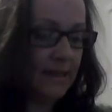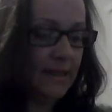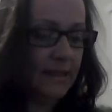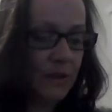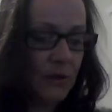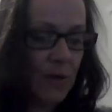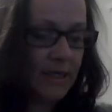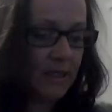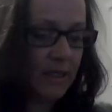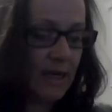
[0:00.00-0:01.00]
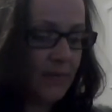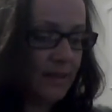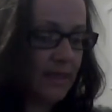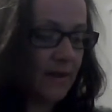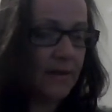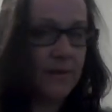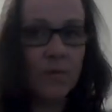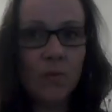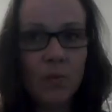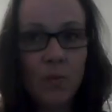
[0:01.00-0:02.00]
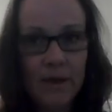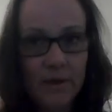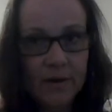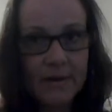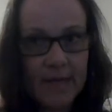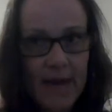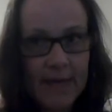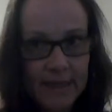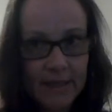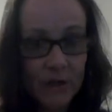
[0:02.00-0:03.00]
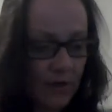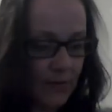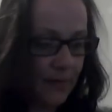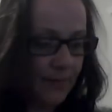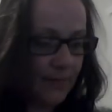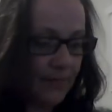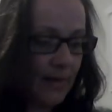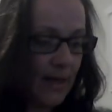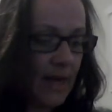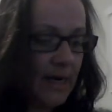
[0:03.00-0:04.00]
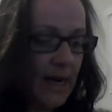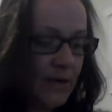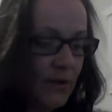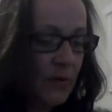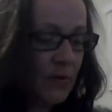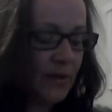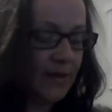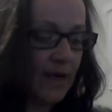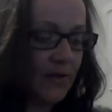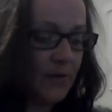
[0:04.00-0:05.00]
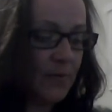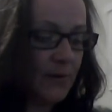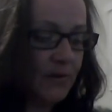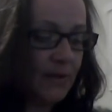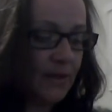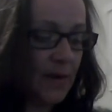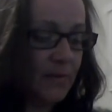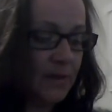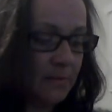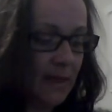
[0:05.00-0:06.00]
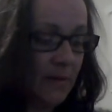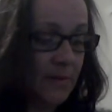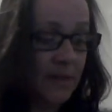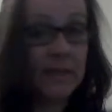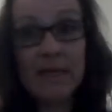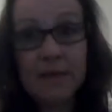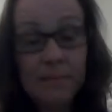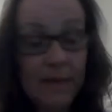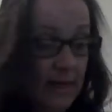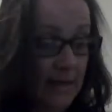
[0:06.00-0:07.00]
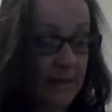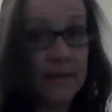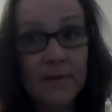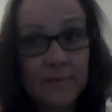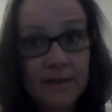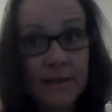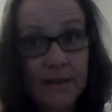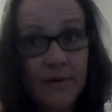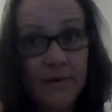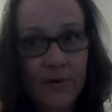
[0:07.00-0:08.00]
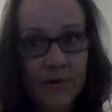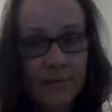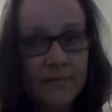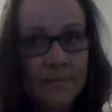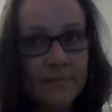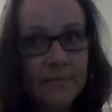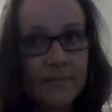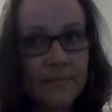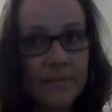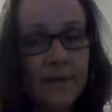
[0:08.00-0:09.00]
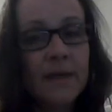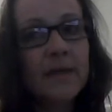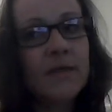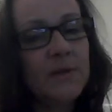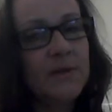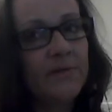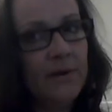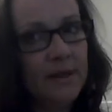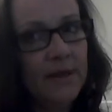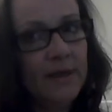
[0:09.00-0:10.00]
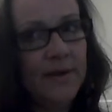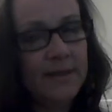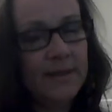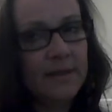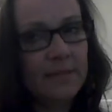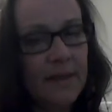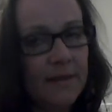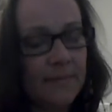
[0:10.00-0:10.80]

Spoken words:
The strange thing was that we looked at each other, and I knew that the other person that was seeing me as I was seeing her. This was very curious to me.